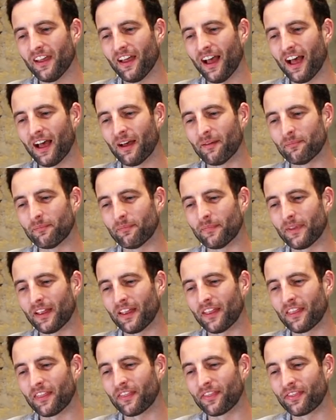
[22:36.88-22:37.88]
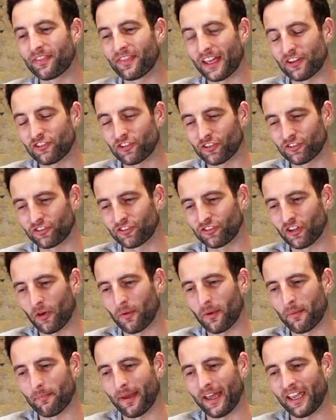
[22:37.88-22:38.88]
they're just so
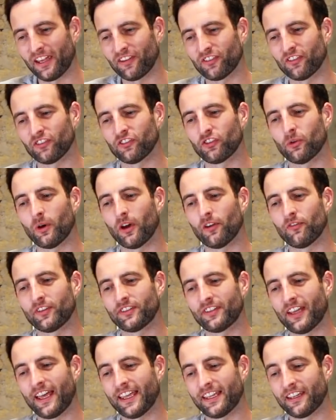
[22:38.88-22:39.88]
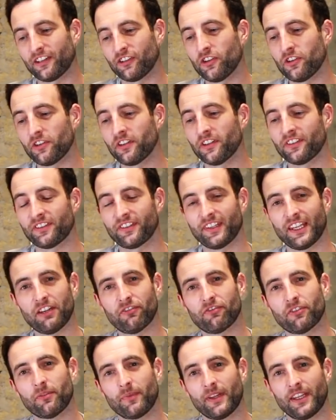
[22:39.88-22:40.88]
impatient to overtake. And you can see
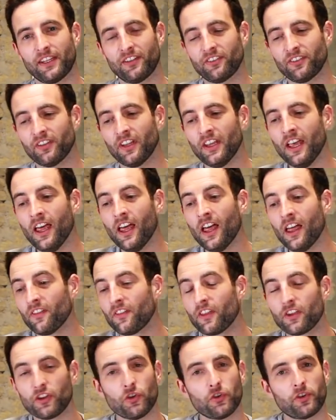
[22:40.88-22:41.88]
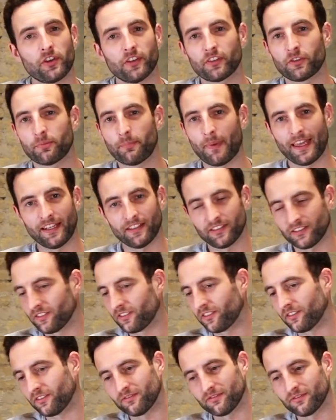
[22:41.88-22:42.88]
from this that you can spend
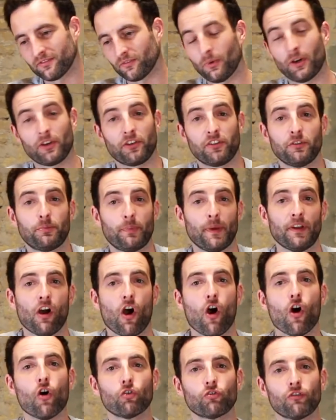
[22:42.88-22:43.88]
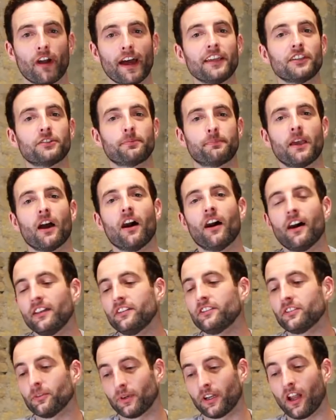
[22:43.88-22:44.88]
a whole race
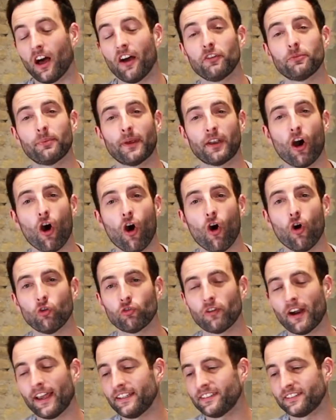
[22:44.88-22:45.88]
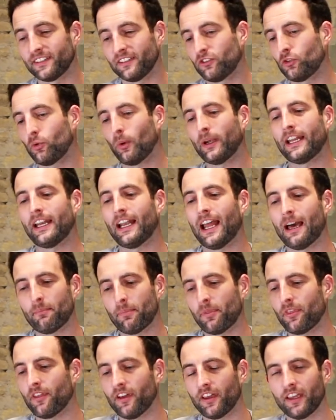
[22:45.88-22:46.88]
behind someone. I've spent whole races, 20
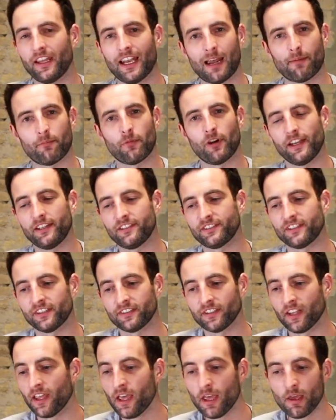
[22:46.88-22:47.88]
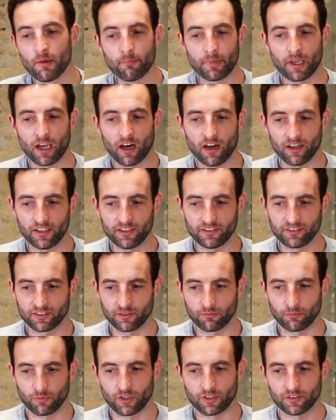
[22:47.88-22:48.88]
lap, 30 lap races behind
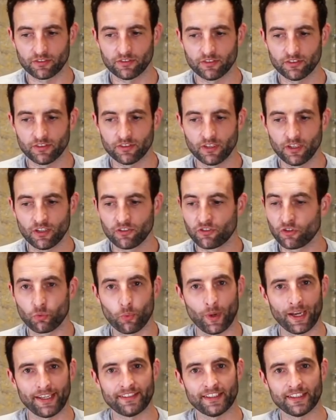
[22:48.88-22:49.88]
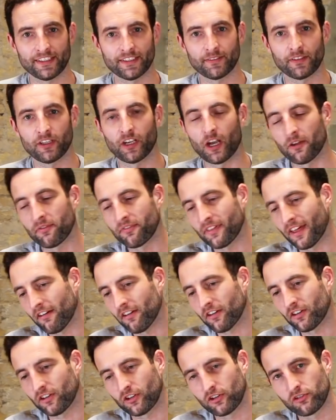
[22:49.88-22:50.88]
someone, just waiting. You know, if
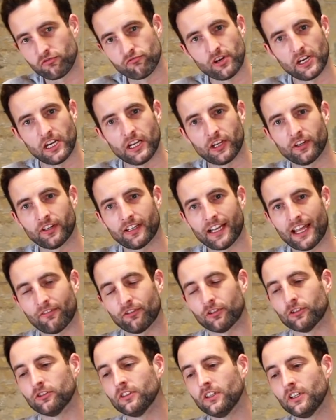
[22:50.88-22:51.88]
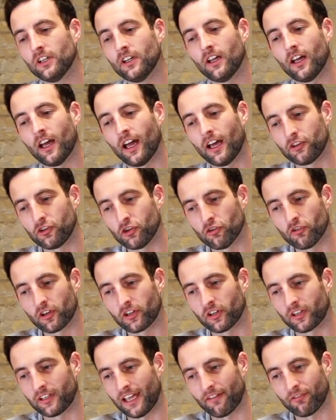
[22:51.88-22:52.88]
they're a really good level and you're a
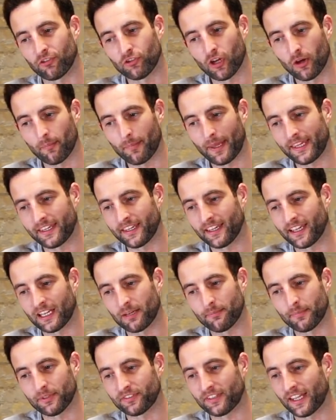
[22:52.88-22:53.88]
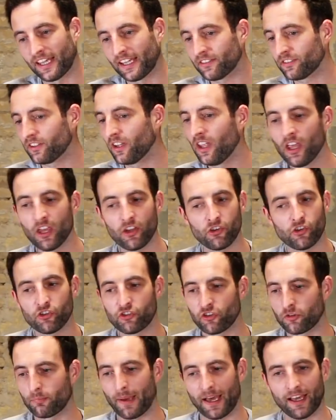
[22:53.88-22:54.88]
good level, not making any mistakes, you're
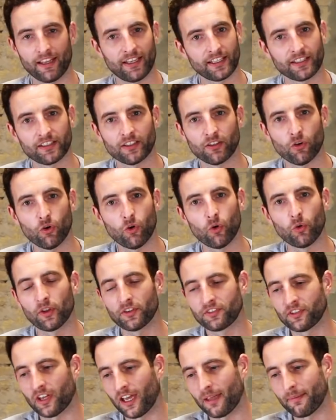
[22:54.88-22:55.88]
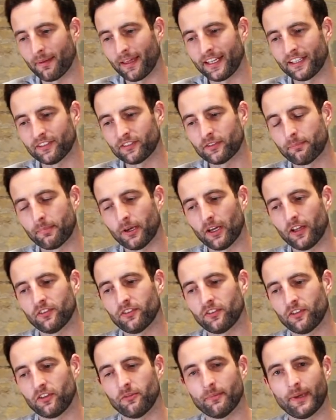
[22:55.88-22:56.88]
just battling all the time, and it's the
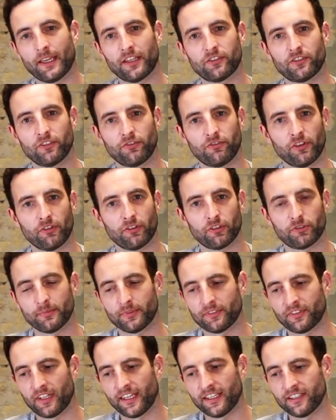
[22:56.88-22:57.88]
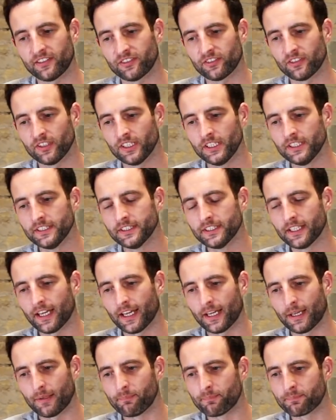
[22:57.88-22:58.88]
person who makes the fewest mistakes.
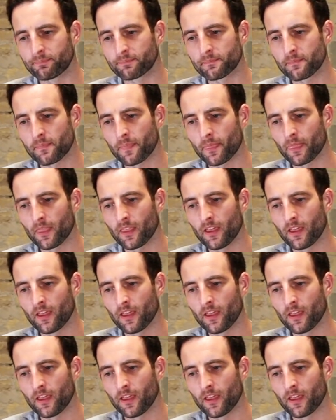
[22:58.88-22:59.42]
And